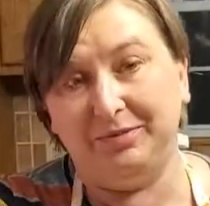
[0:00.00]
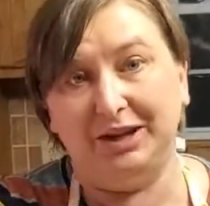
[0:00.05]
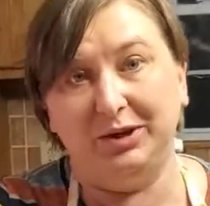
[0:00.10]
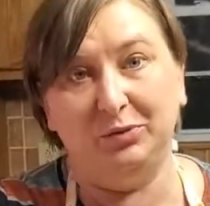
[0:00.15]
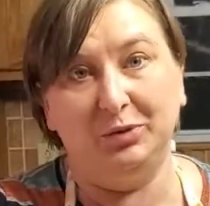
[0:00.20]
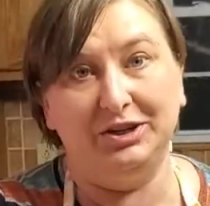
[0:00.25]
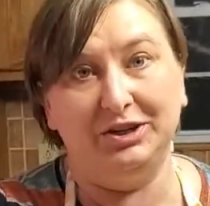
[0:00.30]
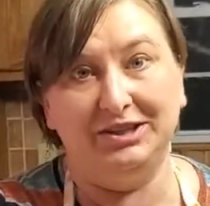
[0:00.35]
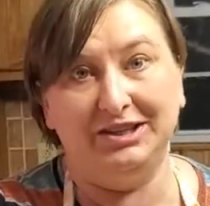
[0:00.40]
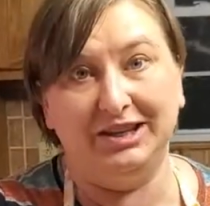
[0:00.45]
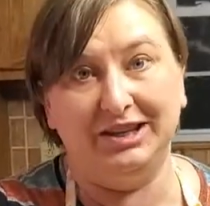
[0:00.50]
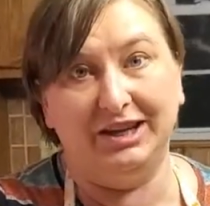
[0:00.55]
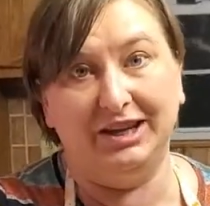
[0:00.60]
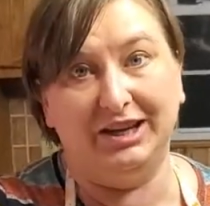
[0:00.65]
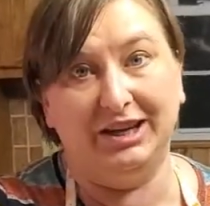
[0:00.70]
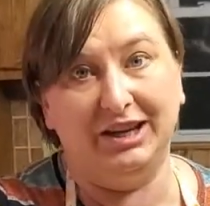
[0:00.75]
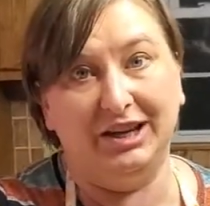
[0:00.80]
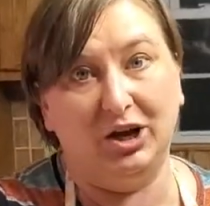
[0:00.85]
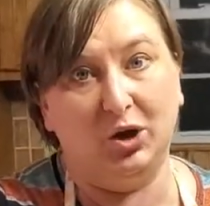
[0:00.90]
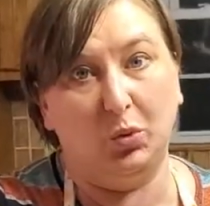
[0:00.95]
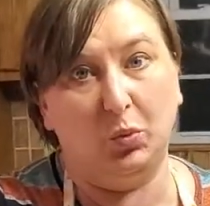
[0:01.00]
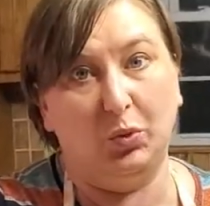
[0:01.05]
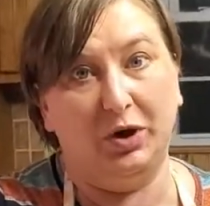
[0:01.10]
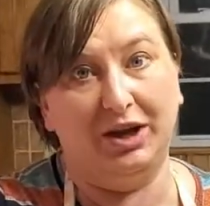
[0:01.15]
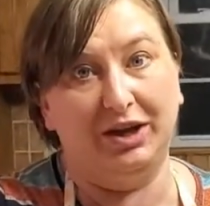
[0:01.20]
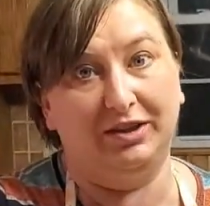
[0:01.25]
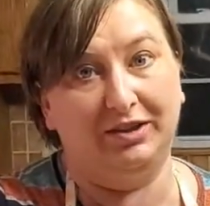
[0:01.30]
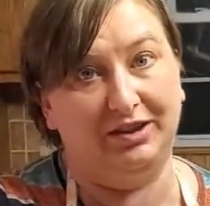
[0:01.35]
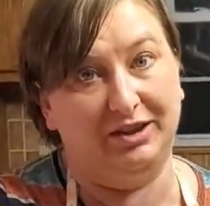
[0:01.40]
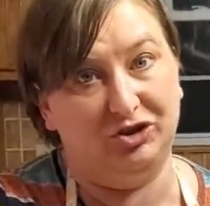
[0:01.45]
thing we did
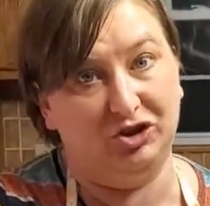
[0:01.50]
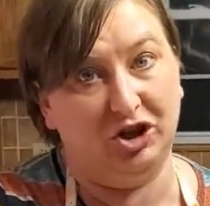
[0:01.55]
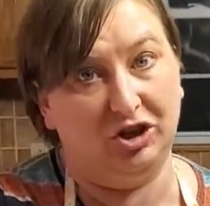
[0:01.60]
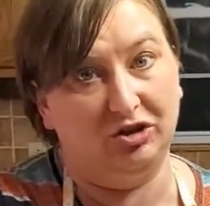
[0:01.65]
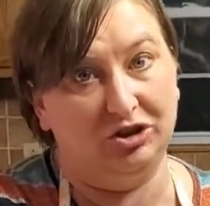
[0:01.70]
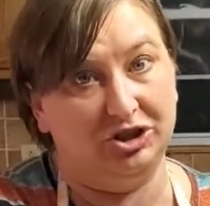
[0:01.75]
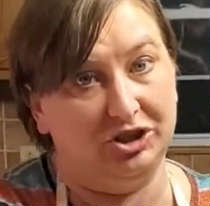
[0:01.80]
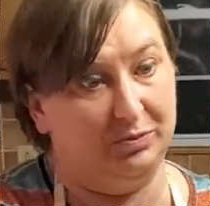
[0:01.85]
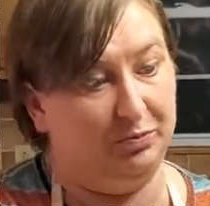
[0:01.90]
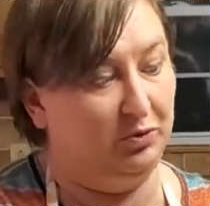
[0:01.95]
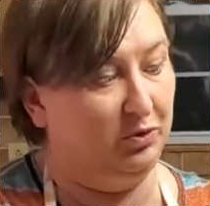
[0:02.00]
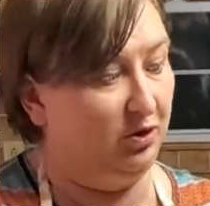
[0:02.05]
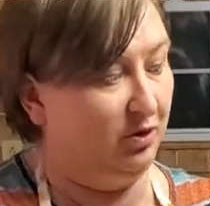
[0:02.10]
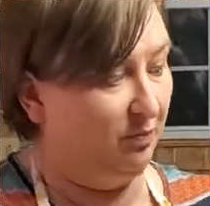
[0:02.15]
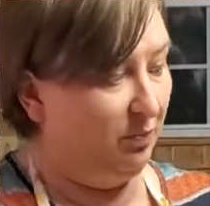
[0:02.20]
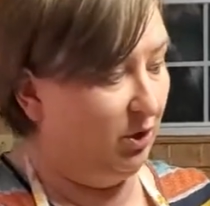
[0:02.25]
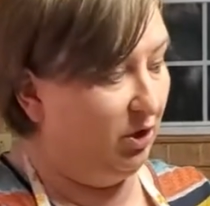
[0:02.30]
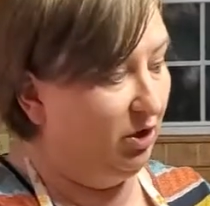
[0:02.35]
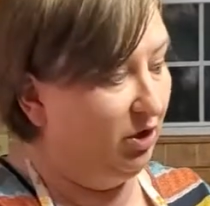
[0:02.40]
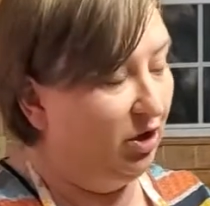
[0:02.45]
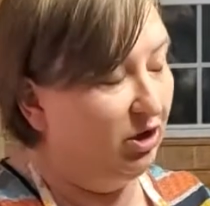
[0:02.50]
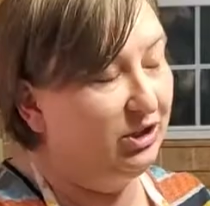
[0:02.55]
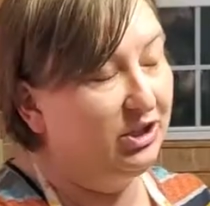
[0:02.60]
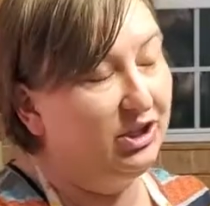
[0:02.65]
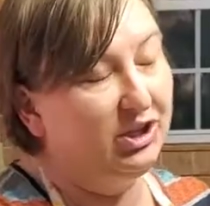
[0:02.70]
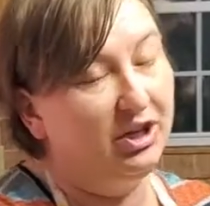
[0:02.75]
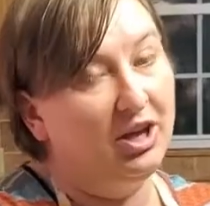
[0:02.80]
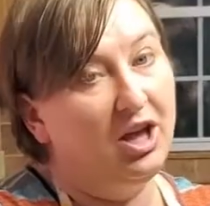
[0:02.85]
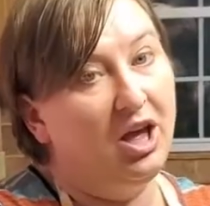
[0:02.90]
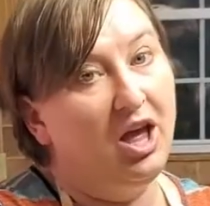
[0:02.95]
with the chocolate chip. We're gonna put it on
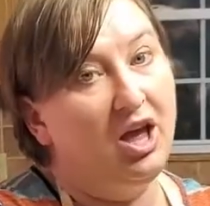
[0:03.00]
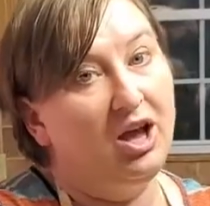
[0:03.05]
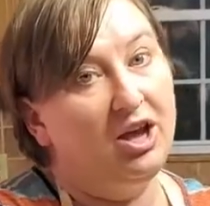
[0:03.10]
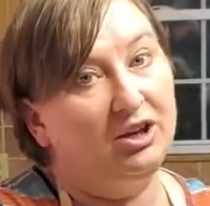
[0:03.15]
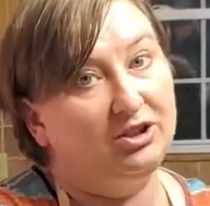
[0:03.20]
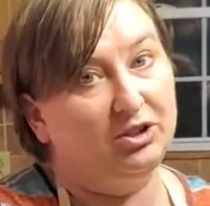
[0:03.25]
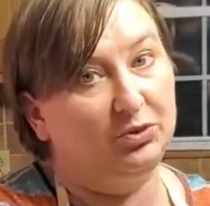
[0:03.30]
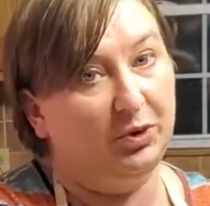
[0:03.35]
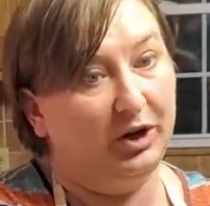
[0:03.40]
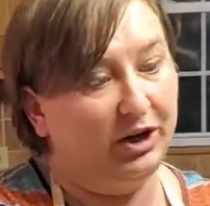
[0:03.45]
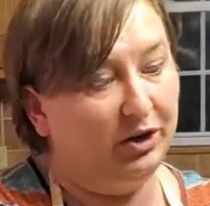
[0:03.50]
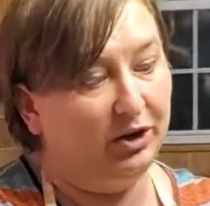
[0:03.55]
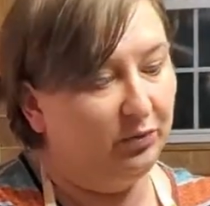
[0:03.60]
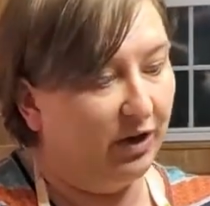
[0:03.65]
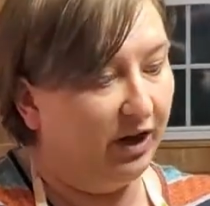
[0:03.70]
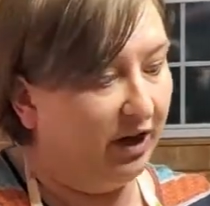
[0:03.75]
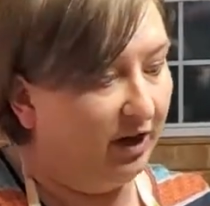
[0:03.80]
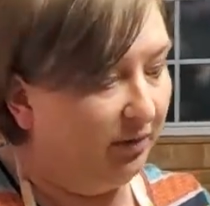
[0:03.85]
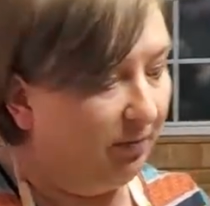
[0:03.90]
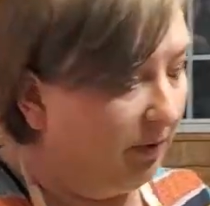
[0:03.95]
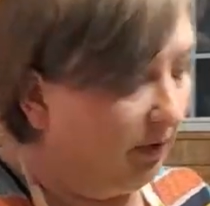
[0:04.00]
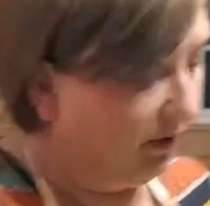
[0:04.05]
the saran wrap,